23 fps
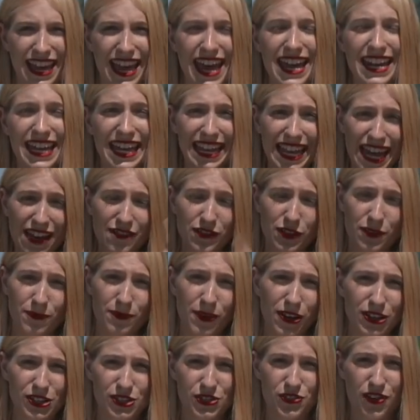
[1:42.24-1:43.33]
And 11.
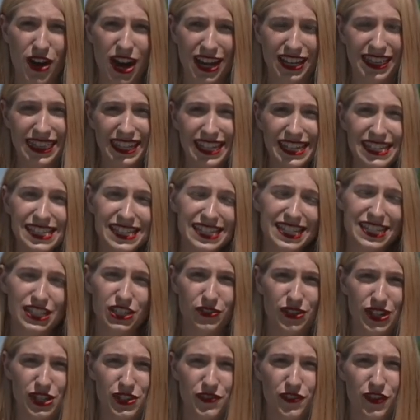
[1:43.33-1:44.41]
Bonus track, this is a
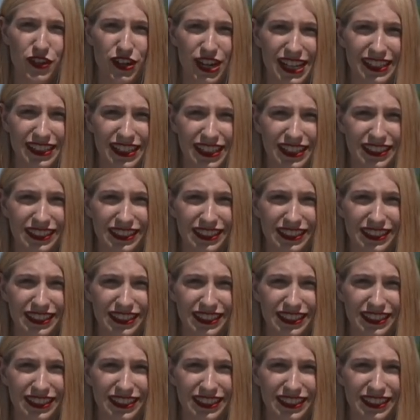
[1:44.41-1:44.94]
transfer data.